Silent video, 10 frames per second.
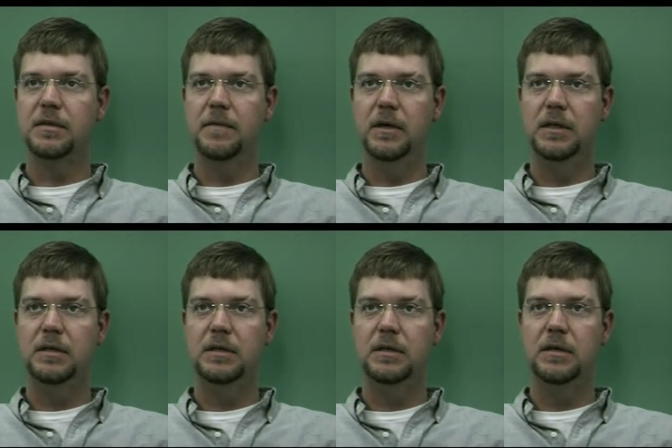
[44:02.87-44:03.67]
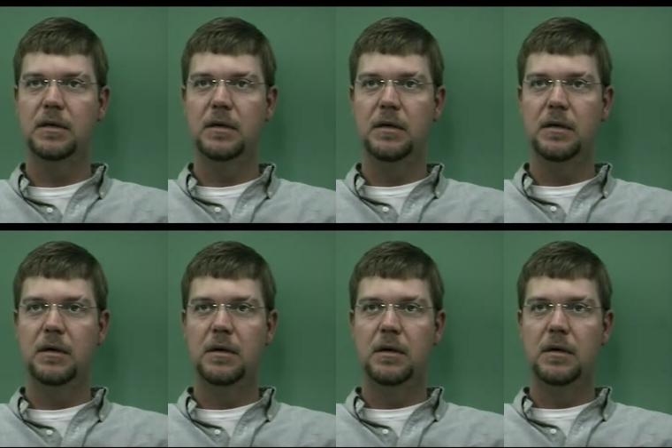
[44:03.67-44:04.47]
civilians?"
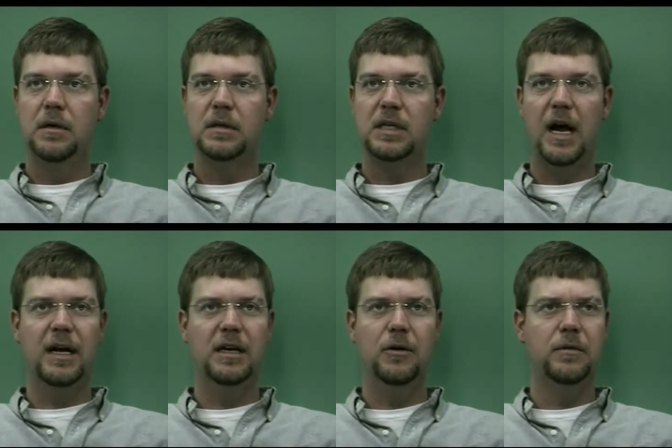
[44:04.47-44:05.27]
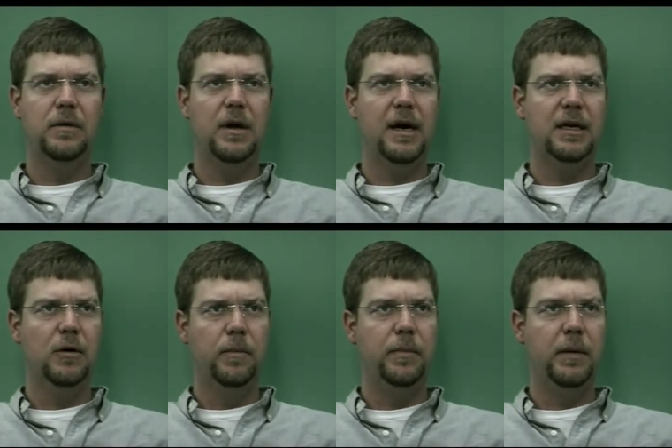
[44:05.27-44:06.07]
I said, I killed, I
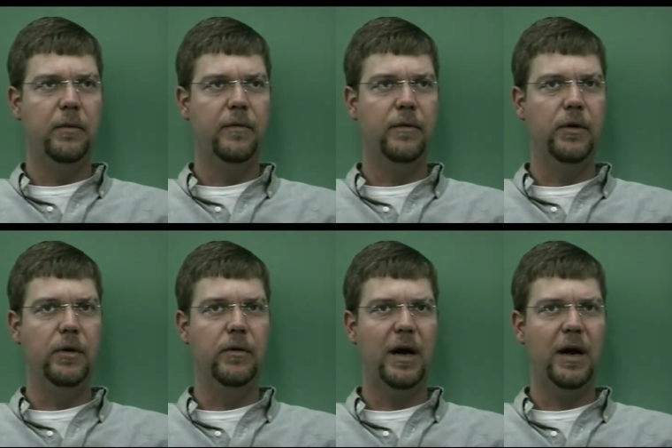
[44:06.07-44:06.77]
killed people for you.